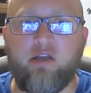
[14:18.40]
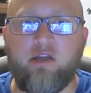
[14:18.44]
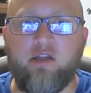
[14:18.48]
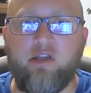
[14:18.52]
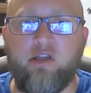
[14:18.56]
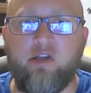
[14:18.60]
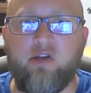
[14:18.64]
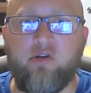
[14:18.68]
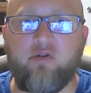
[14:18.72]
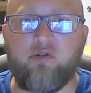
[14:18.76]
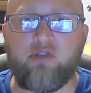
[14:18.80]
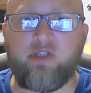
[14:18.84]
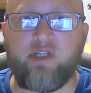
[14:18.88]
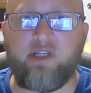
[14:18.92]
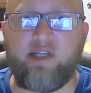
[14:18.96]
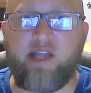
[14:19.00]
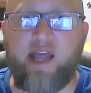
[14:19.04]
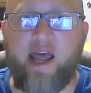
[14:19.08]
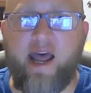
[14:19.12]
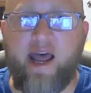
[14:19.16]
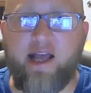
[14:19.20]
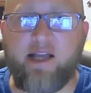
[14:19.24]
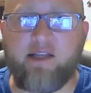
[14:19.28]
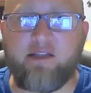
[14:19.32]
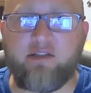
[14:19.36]
use a
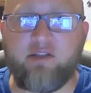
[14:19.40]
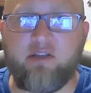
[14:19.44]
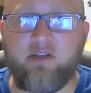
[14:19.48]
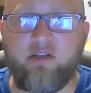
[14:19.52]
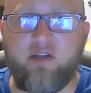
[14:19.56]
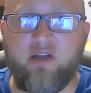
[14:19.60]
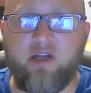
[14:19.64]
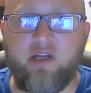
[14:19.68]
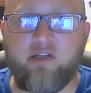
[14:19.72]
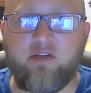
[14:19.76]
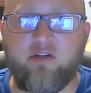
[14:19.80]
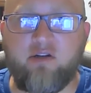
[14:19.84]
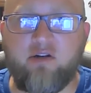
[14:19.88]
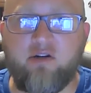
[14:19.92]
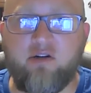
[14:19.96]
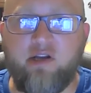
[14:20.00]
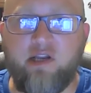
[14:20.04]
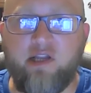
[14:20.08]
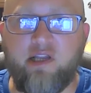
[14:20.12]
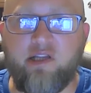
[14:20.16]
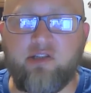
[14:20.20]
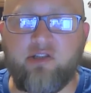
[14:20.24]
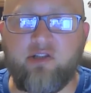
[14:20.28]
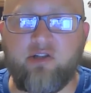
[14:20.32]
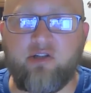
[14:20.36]
tax collector
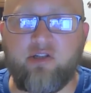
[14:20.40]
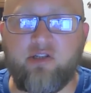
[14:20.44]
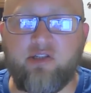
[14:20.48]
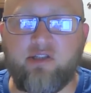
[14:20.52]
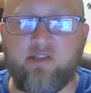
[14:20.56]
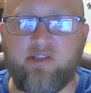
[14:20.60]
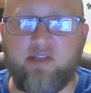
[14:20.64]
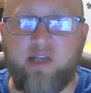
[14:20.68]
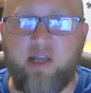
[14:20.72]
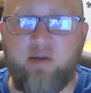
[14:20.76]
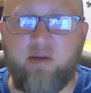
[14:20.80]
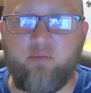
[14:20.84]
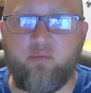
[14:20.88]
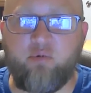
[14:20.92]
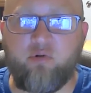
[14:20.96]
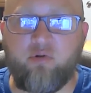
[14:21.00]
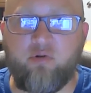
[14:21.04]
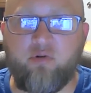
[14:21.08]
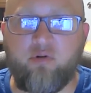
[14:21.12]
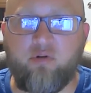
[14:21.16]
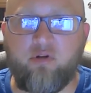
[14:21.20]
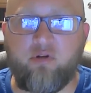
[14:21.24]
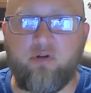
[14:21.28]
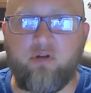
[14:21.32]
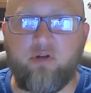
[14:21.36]
as your
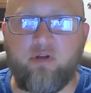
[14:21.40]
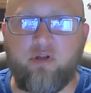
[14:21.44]
disciple,